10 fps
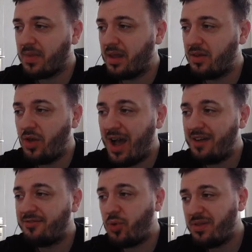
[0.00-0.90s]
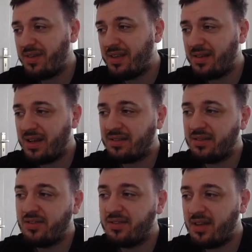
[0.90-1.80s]
You have 20 intellect,
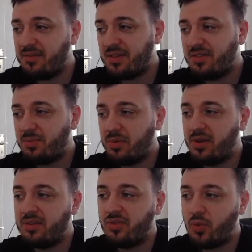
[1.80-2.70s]
17 spirit,